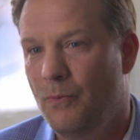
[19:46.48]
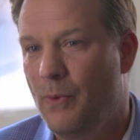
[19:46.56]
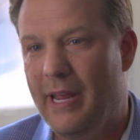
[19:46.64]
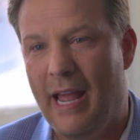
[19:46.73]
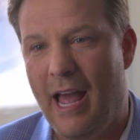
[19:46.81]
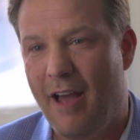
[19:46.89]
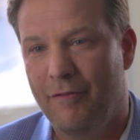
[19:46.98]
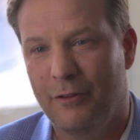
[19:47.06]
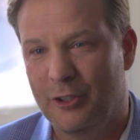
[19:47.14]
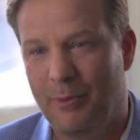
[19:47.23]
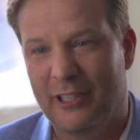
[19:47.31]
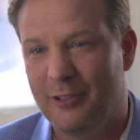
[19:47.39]
We have
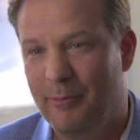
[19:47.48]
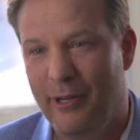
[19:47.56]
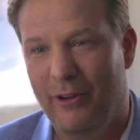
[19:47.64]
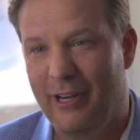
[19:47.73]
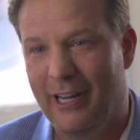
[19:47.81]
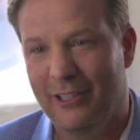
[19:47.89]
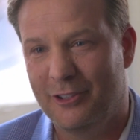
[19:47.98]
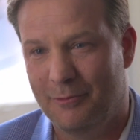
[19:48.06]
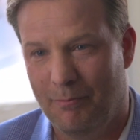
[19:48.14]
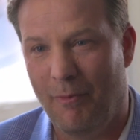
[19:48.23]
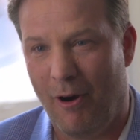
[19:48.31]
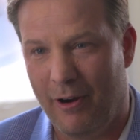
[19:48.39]
responsibility as
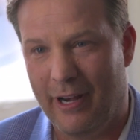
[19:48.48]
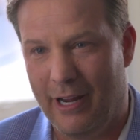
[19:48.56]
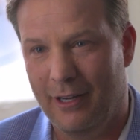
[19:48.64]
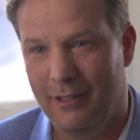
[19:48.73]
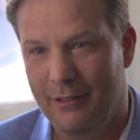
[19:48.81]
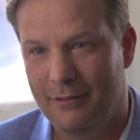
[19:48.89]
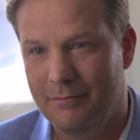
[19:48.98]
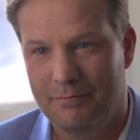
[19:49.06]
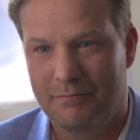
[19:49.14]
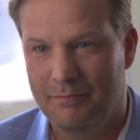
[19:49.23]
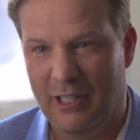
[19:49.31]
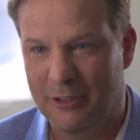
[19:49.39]

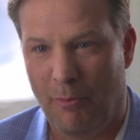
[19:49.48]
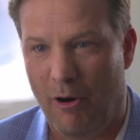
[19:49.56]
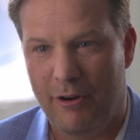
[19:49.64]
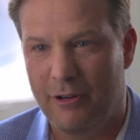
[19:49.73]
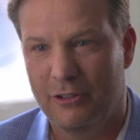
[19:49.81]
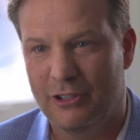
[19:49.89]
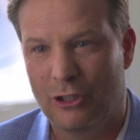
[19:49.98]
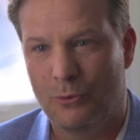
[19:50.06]
marketers